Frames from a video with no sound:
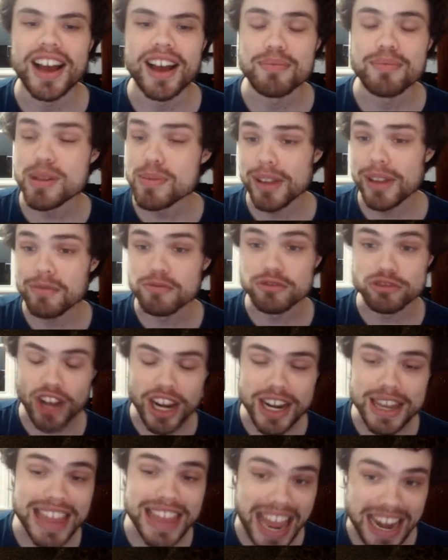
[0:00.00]
People have
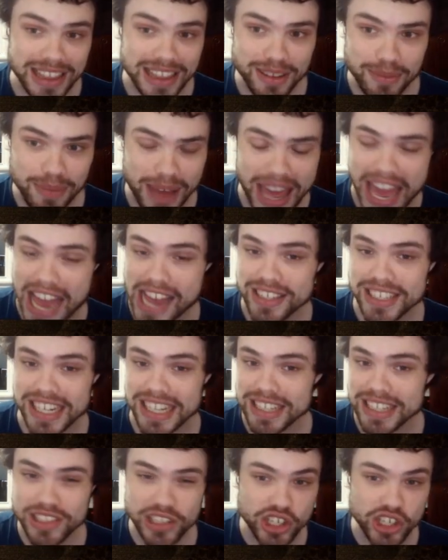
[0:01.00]
run that in the past,
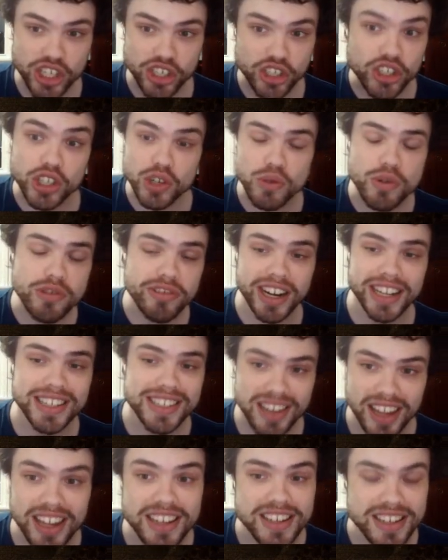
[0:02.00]
and this is just 2
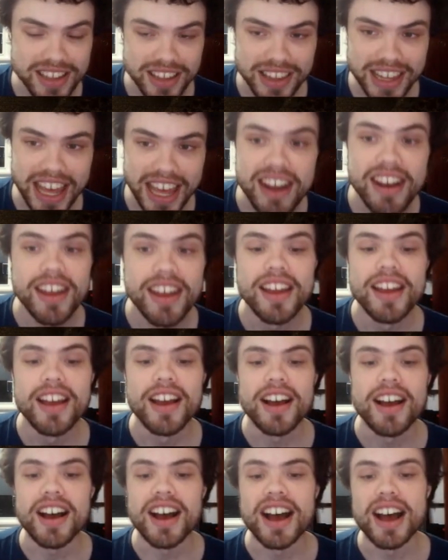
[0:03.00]
credits less than that.
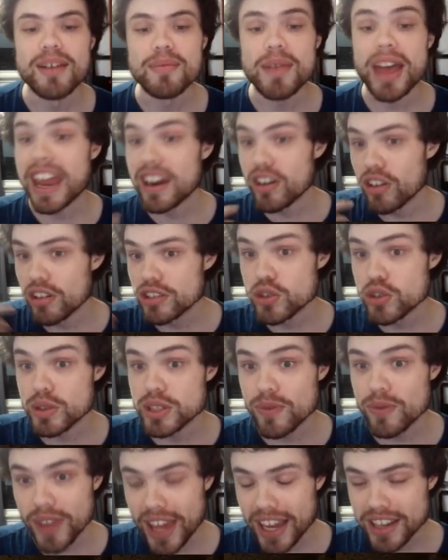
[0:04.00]
And also
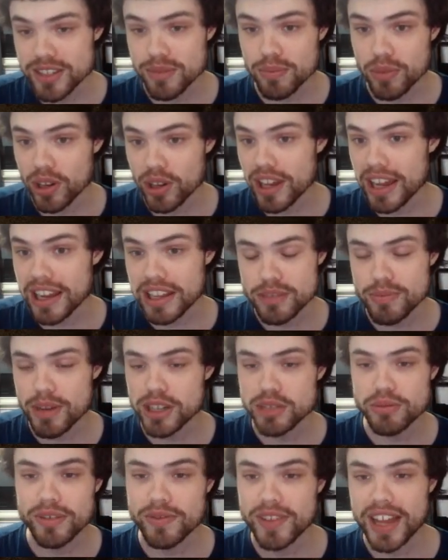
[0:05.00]
it's flexible, like, it's
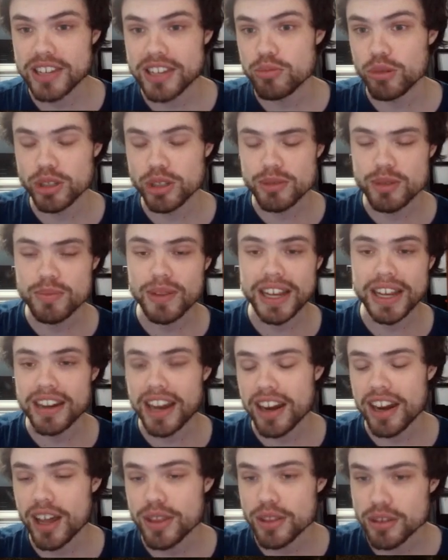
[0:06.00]
much more flexible to be played
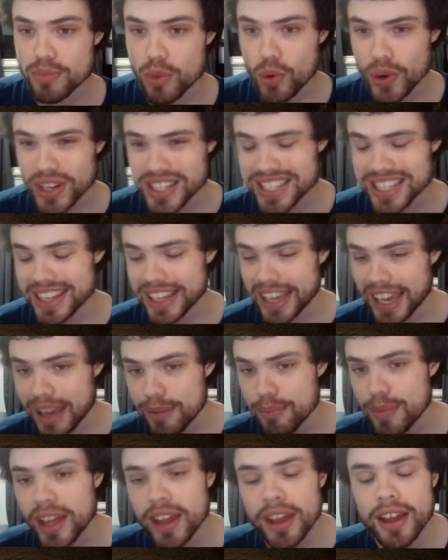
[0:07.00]
at other points in the
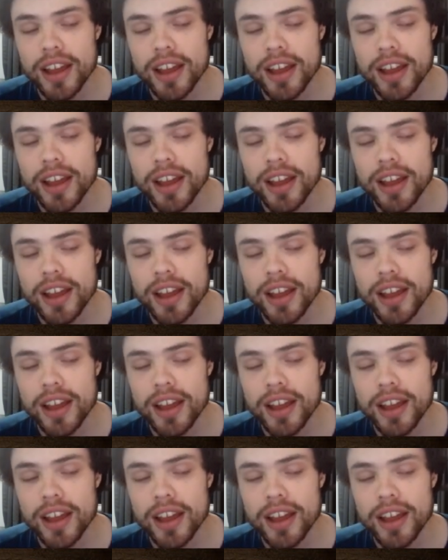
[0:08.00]
game.